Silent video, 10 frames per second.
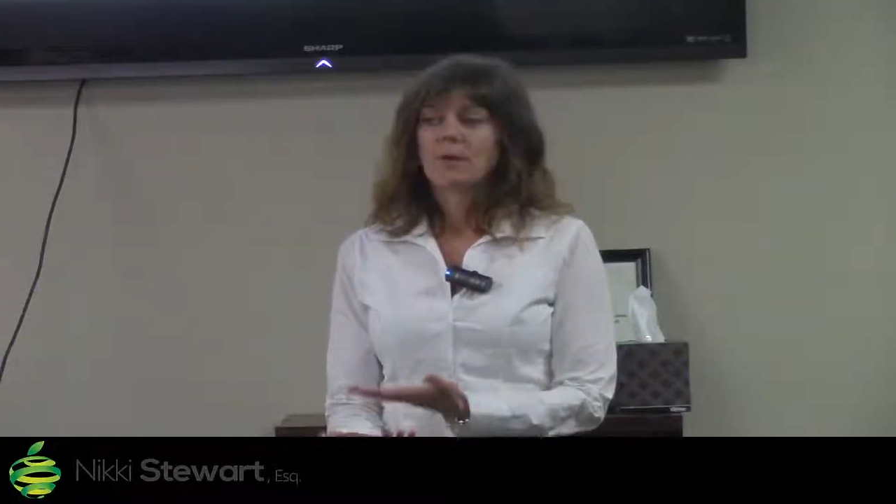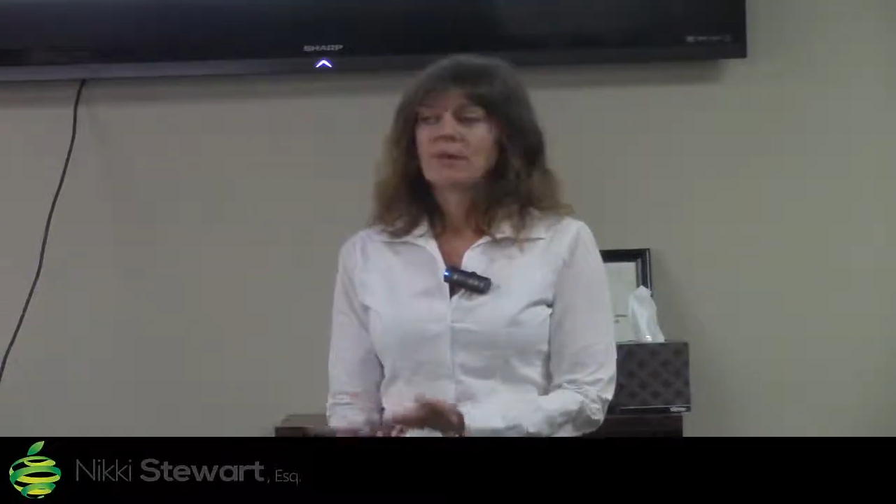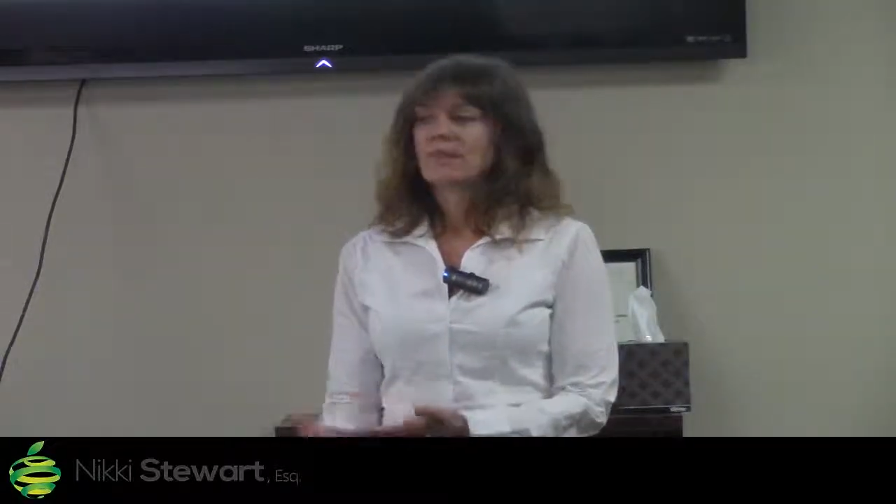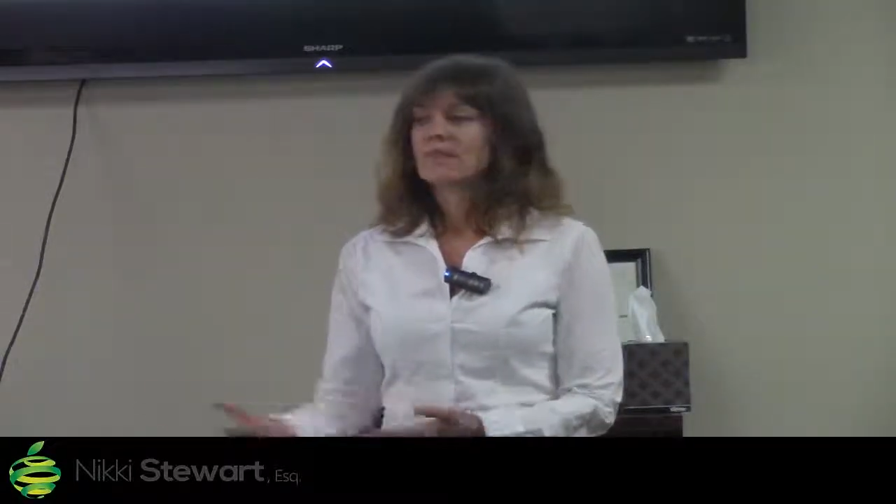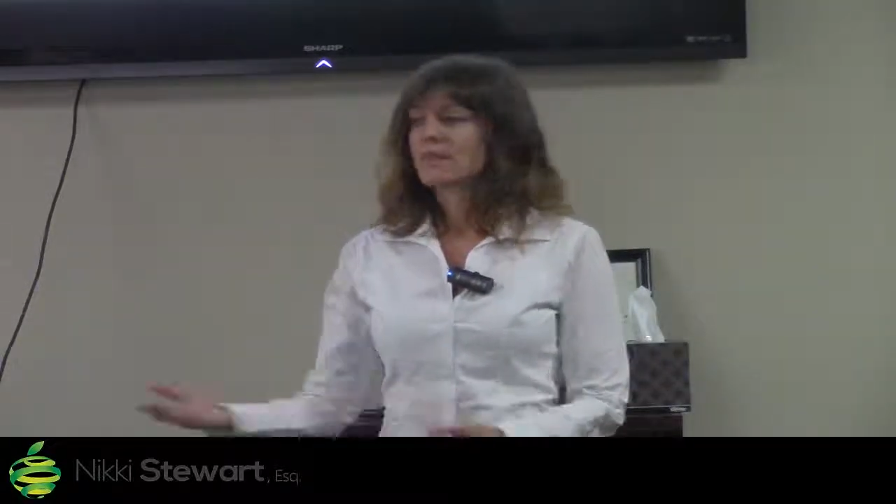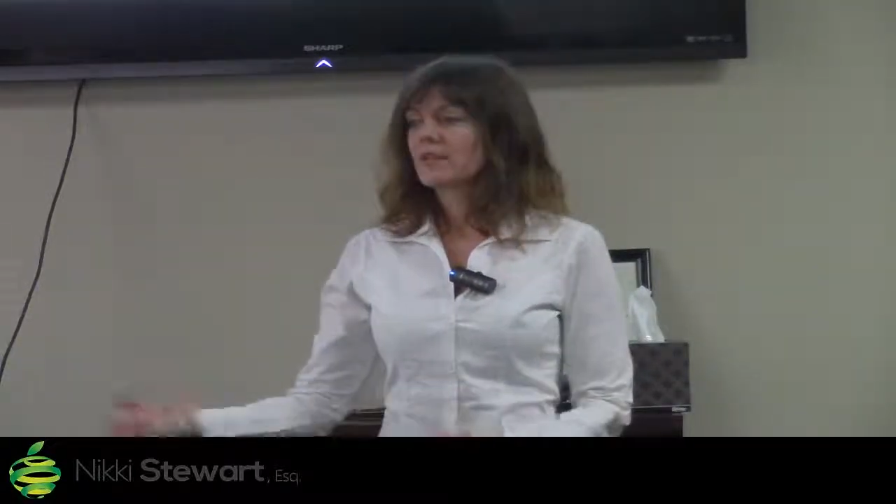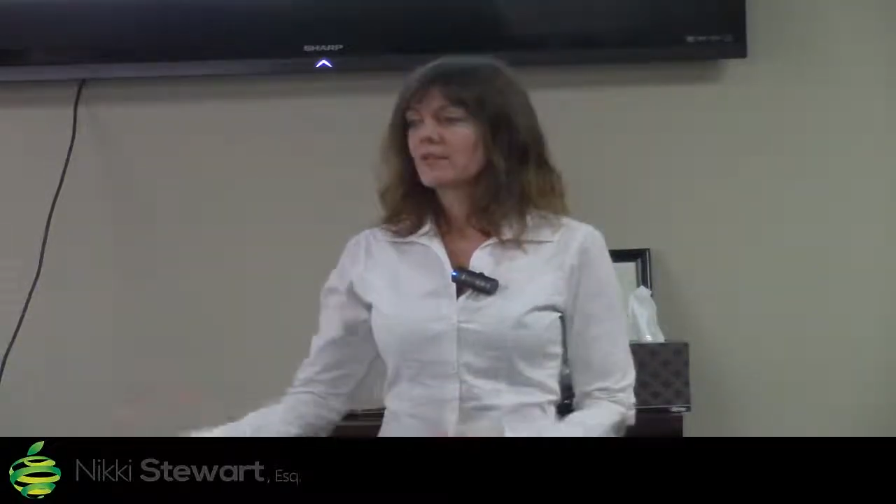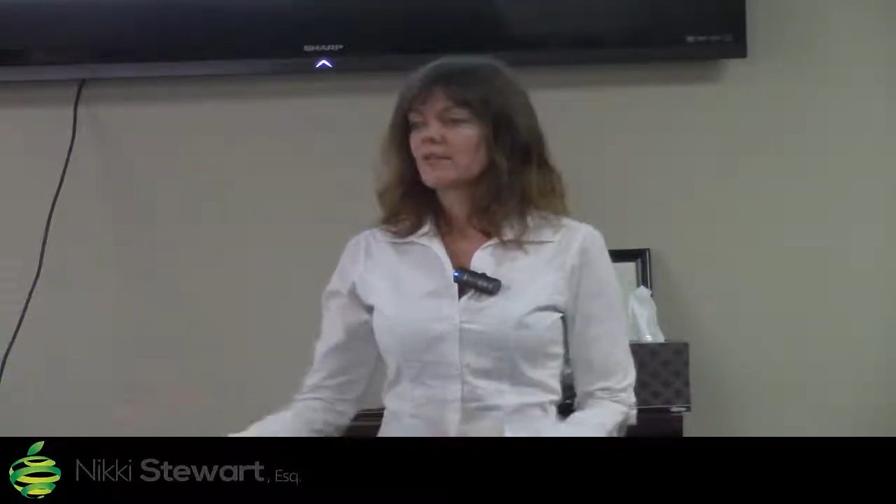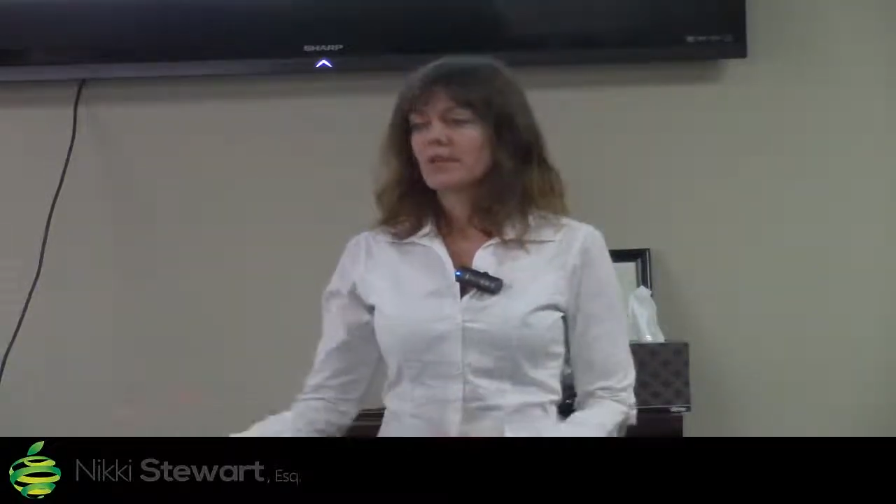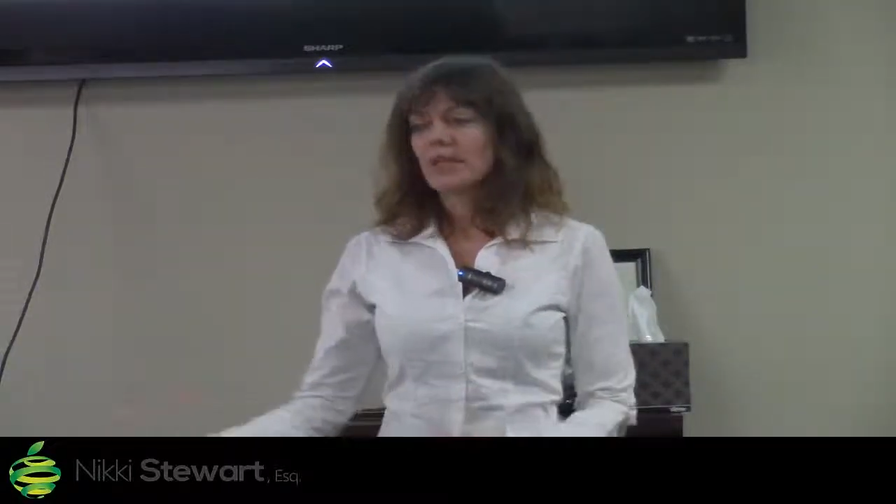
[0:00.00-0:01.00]
because they're
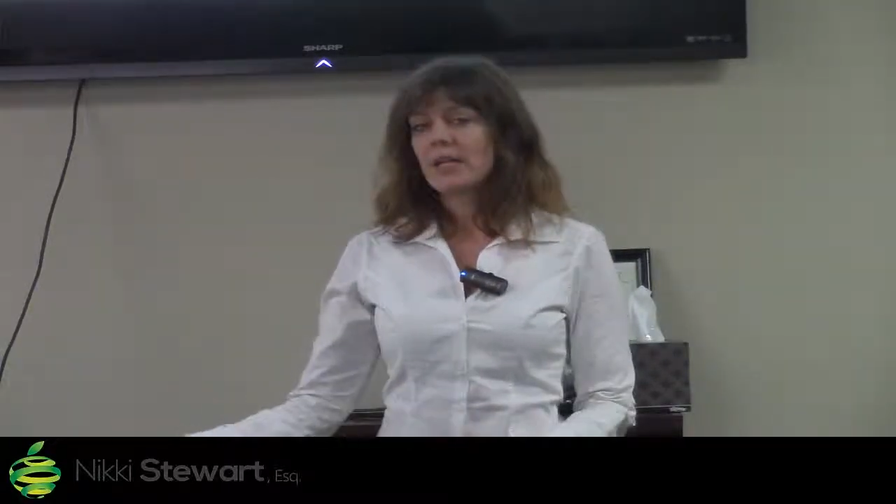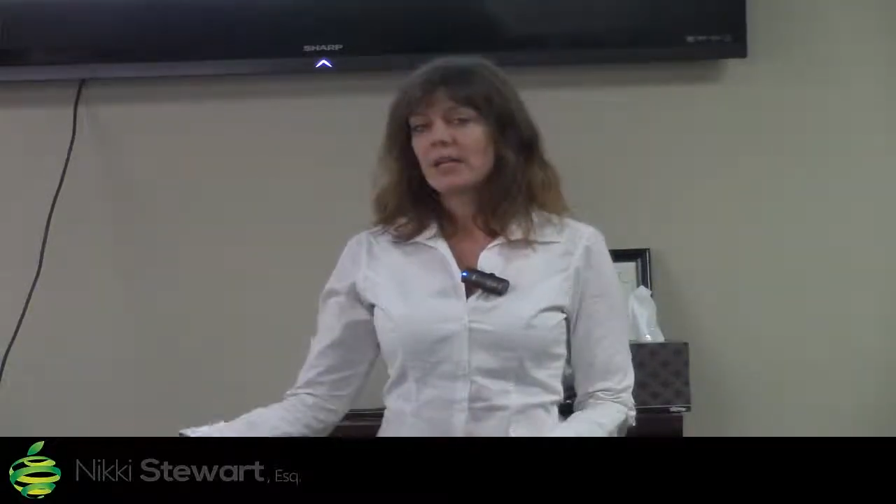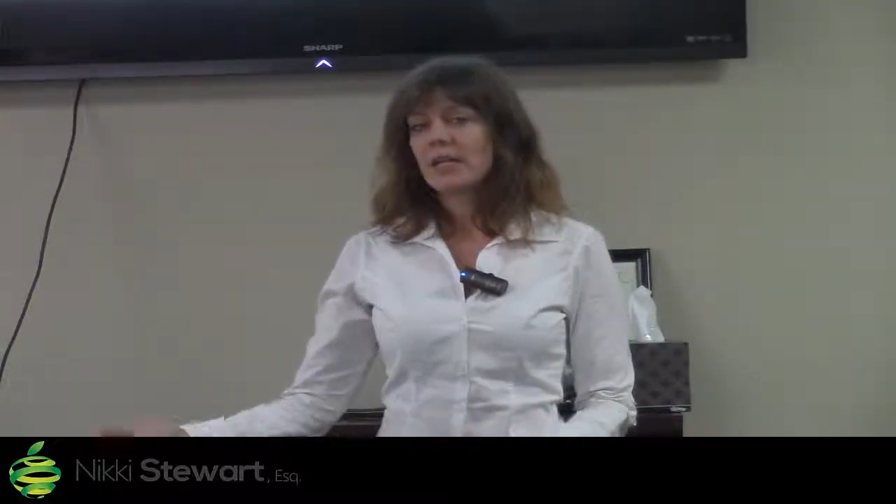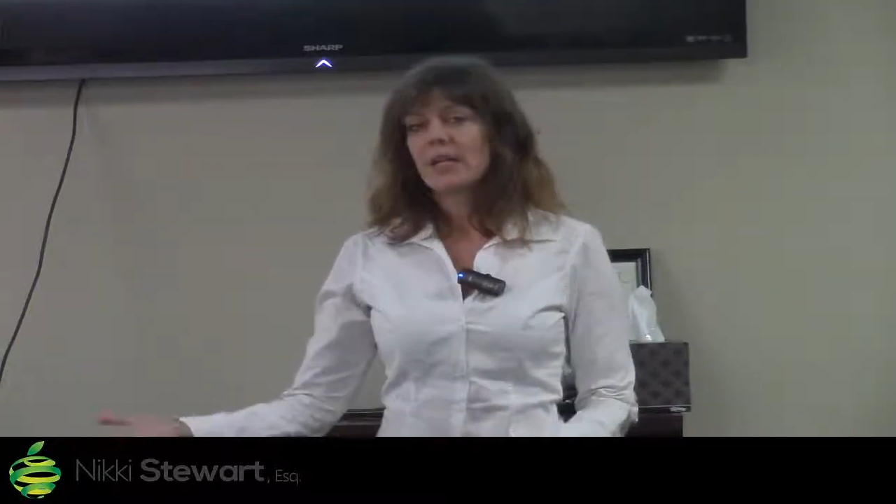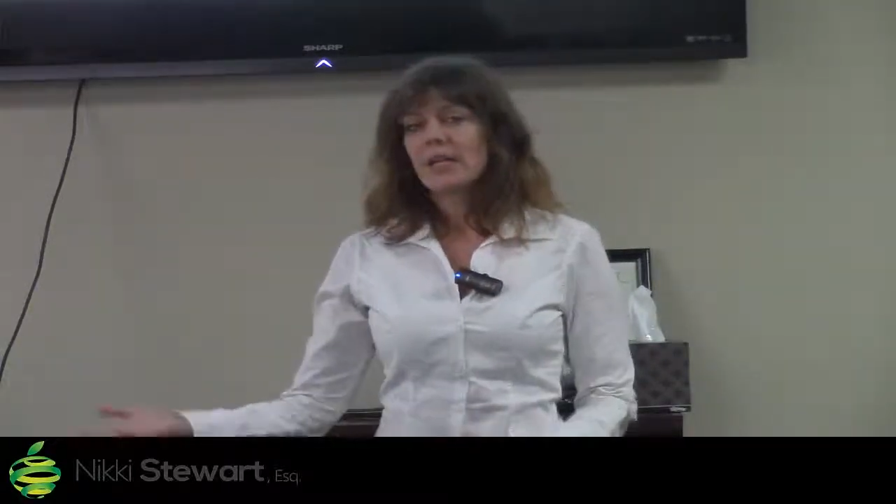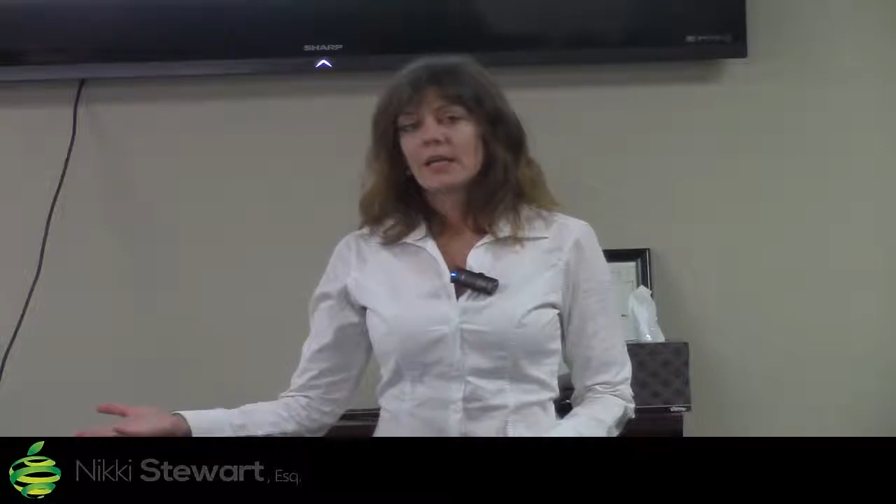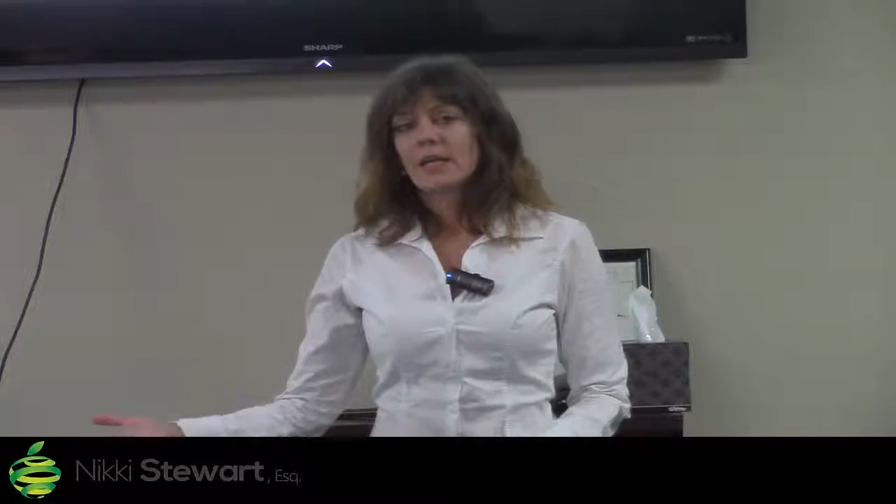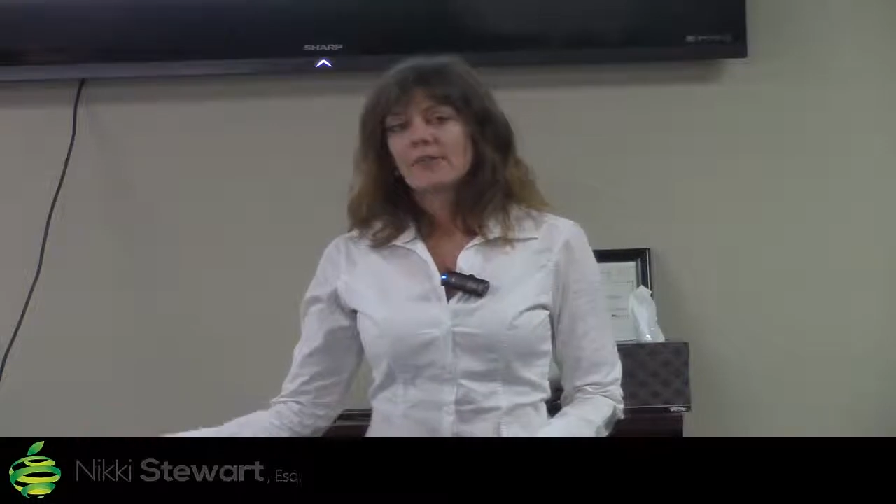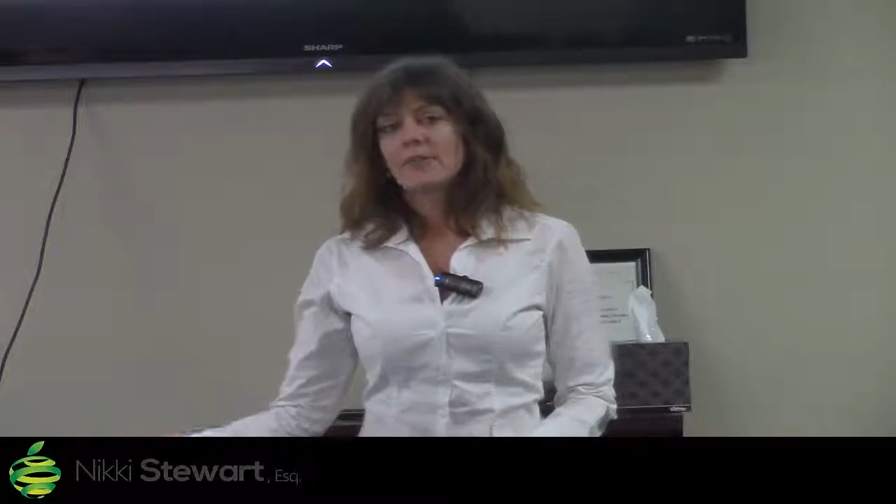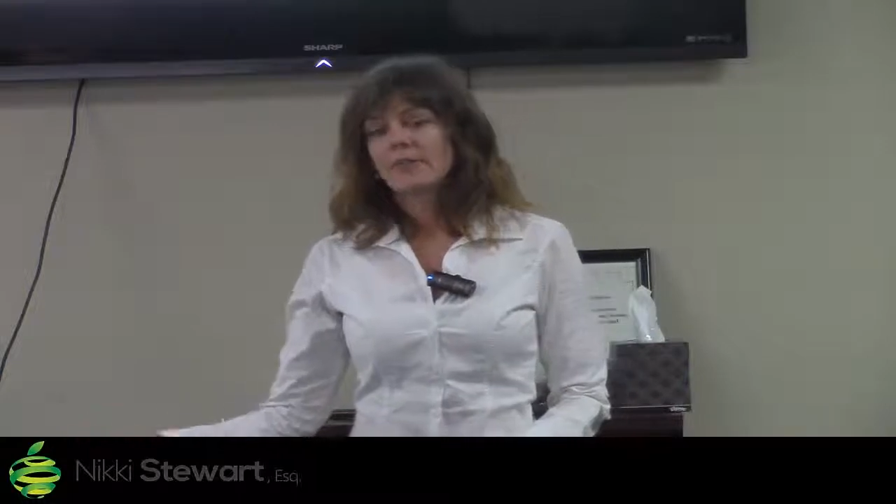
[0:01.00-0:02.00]
feeding the